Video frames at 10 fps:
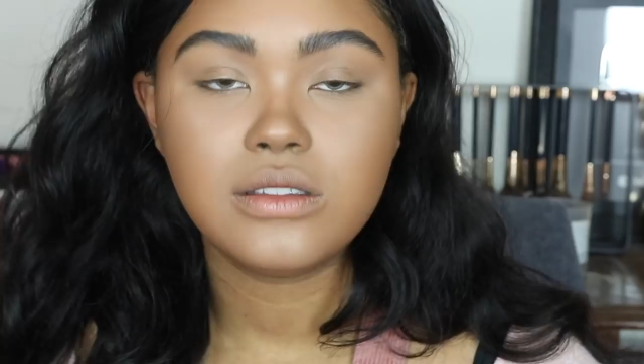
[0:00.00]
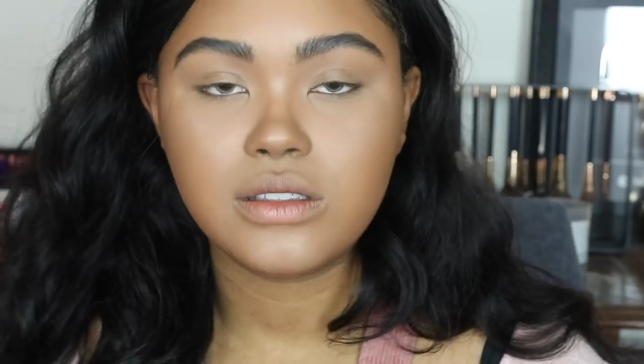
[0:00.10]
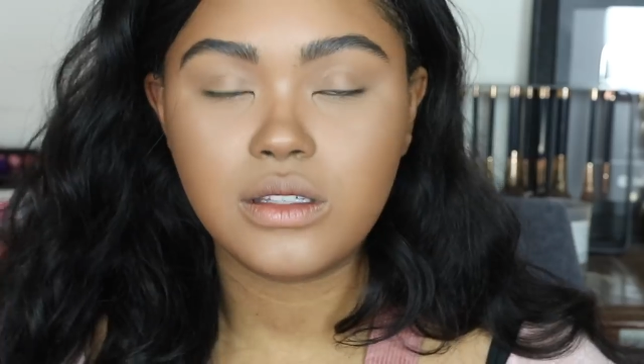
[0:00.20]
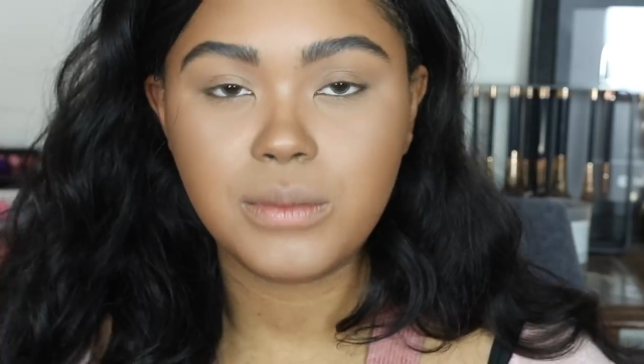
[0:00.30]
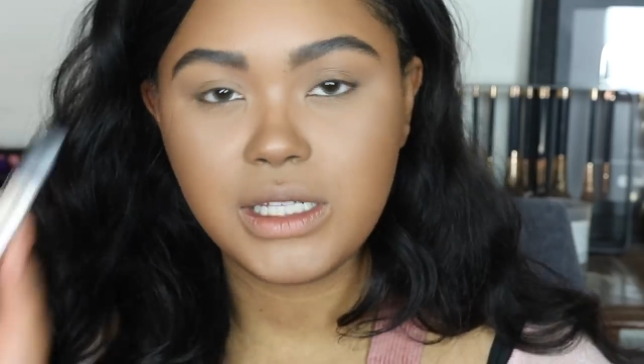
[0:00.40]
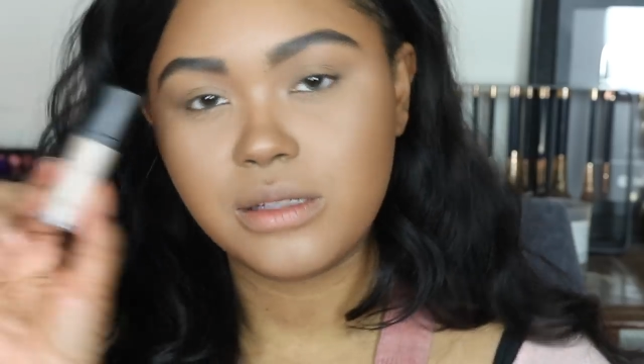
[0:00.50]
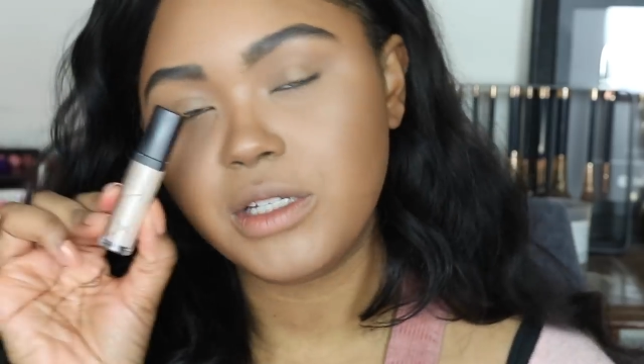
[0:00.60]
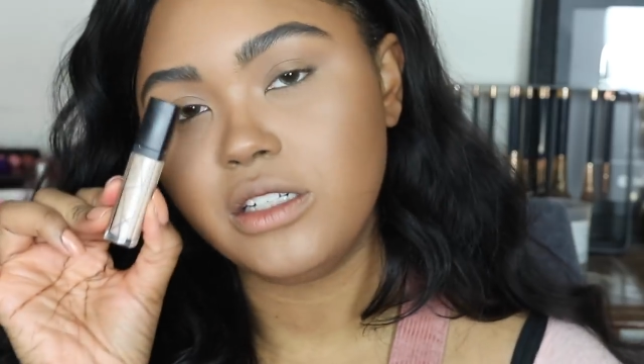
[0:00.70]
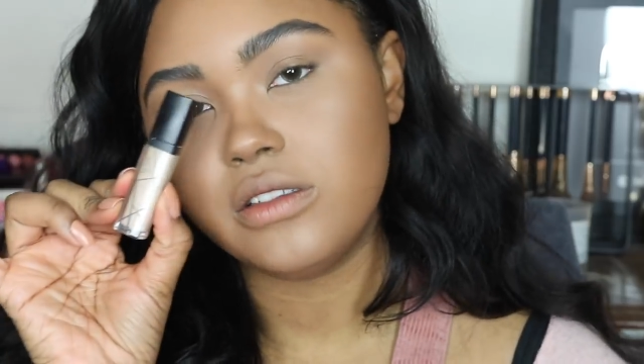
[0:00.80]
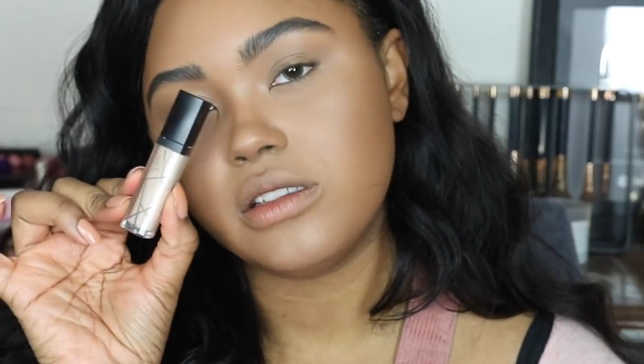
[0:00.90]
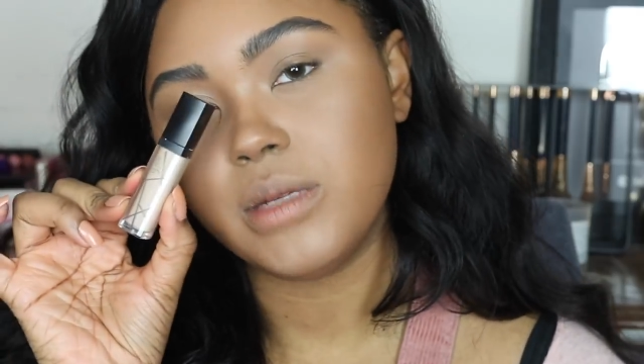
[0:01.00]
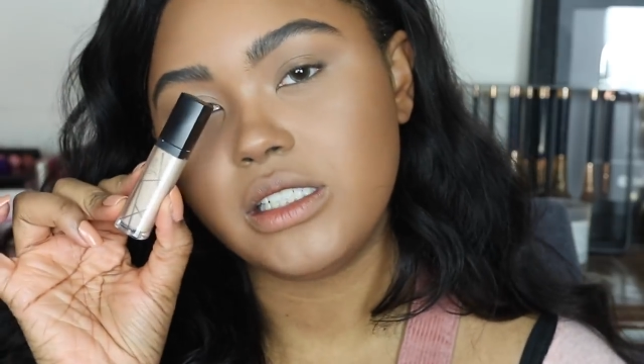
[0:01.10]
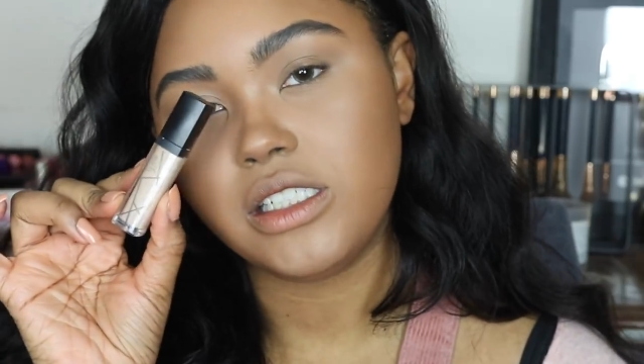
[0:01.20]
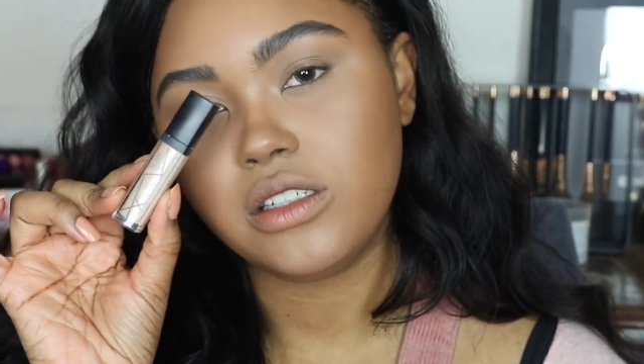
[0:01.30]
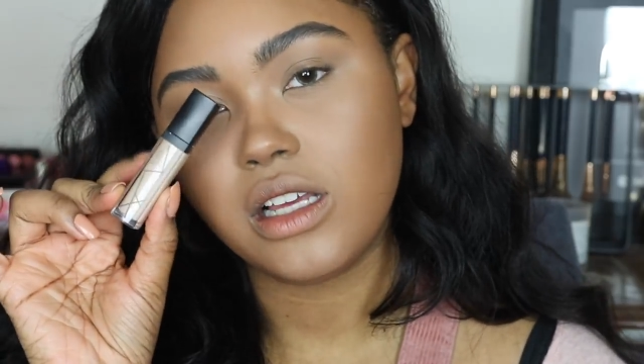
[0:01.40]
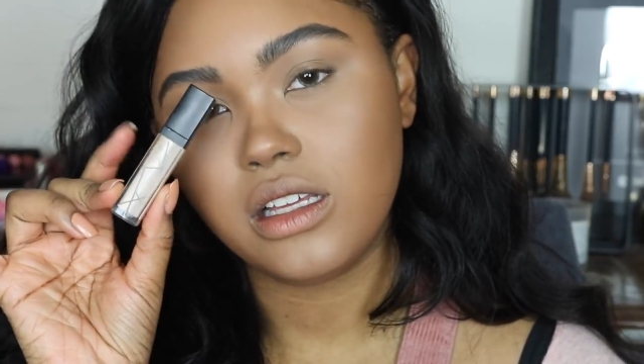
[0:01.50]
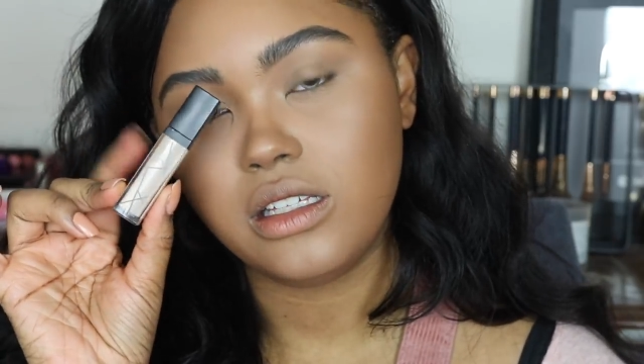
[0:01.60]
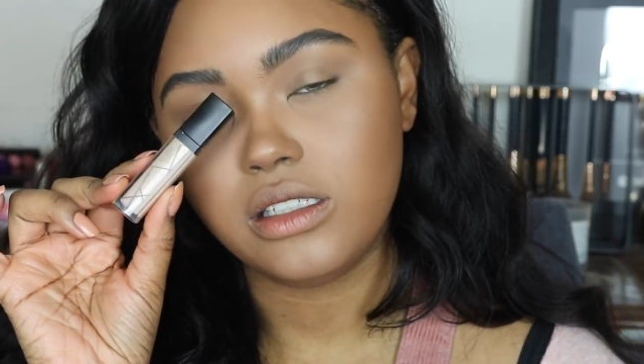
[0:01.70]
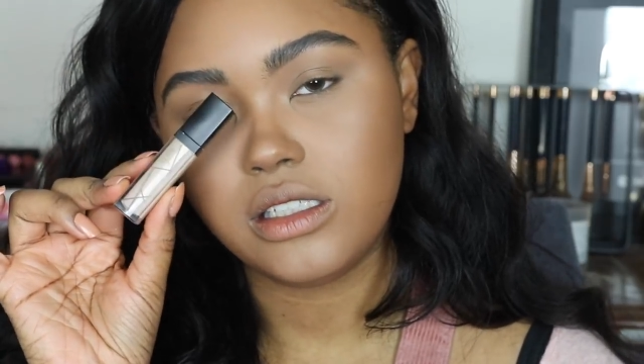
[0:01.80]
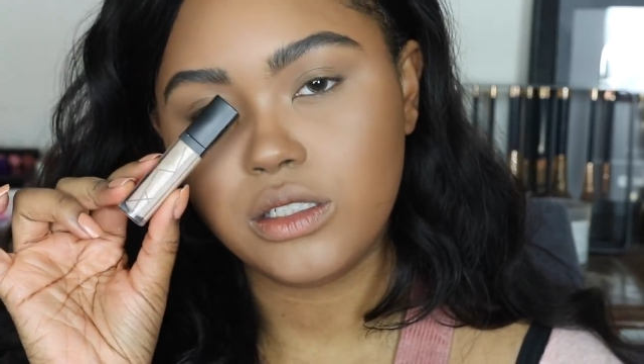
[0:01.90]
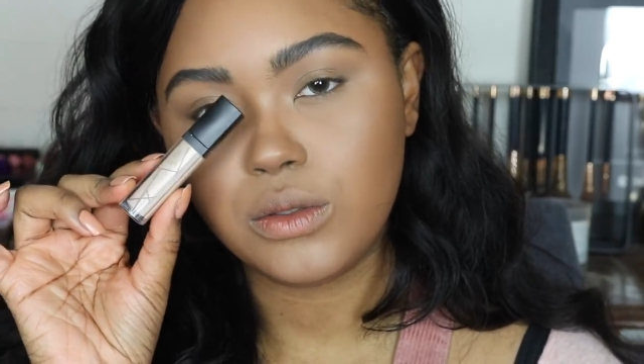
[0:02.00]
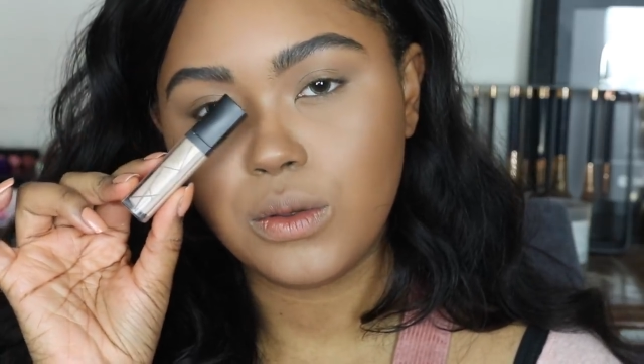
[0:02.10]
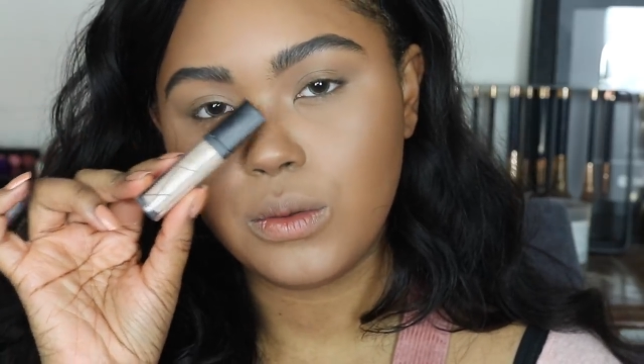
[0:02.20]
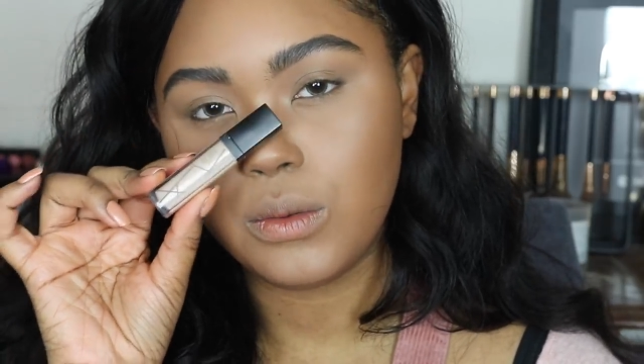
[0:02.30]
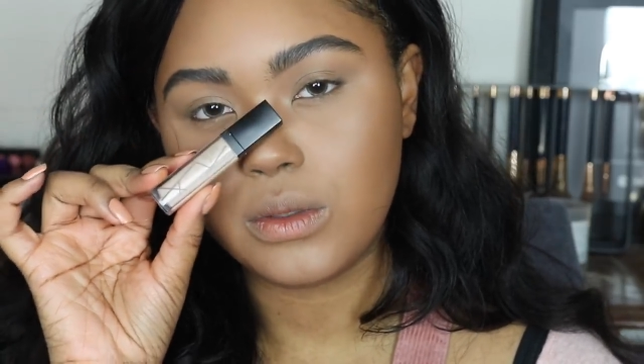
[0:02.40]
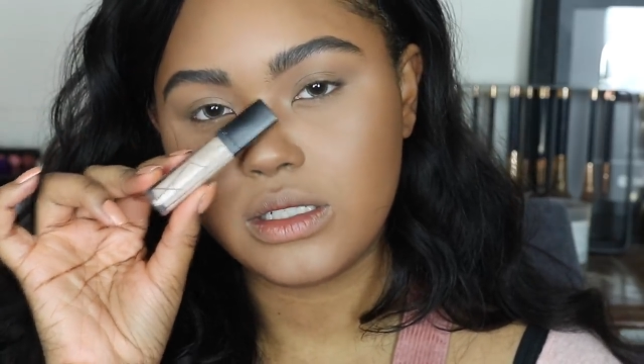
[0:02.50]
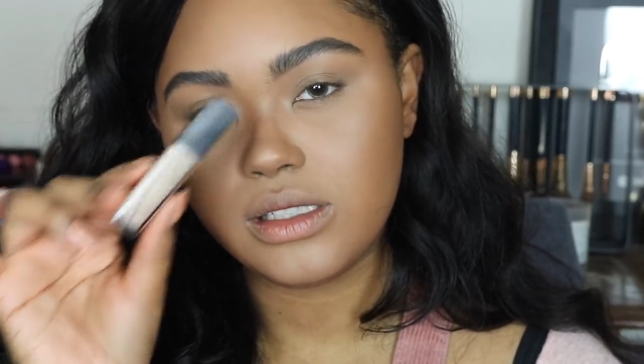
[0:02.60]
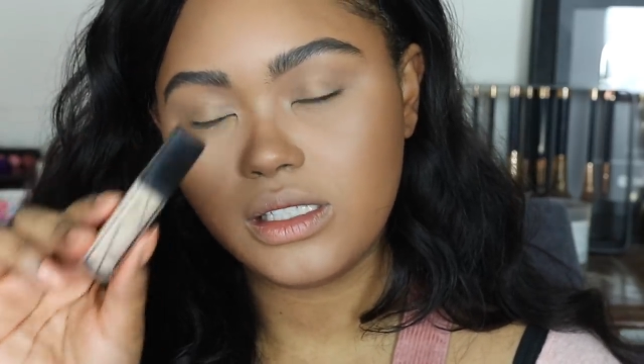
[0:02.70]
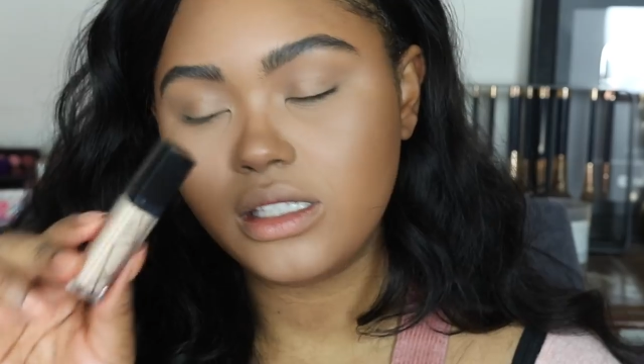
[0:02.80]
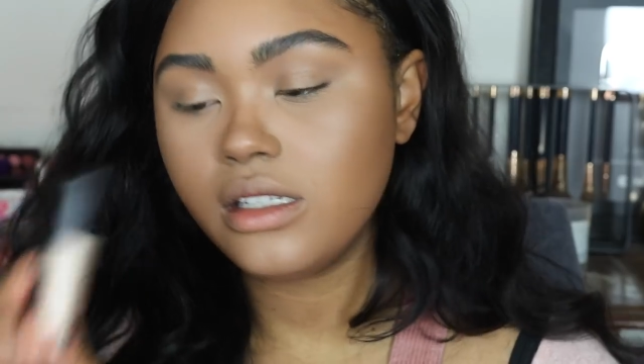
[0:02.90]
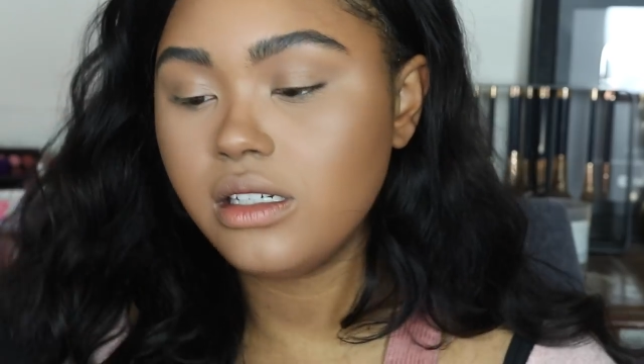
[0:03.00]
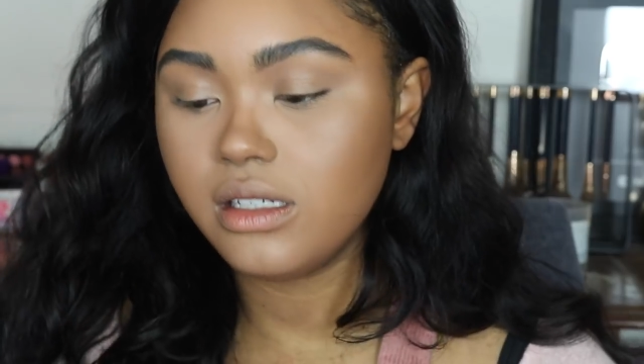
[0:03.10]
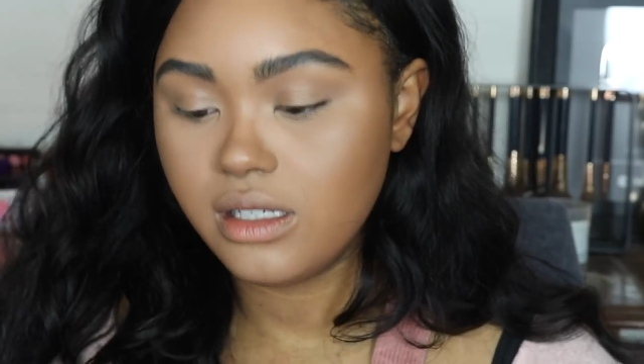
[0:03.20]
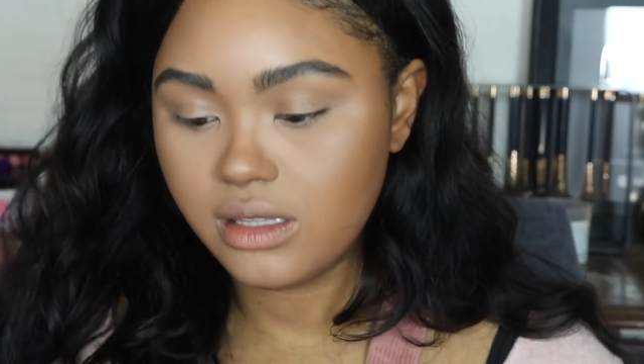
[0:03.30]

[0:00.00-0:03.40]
So the base I'm going to use is my Chica y Chico concealer.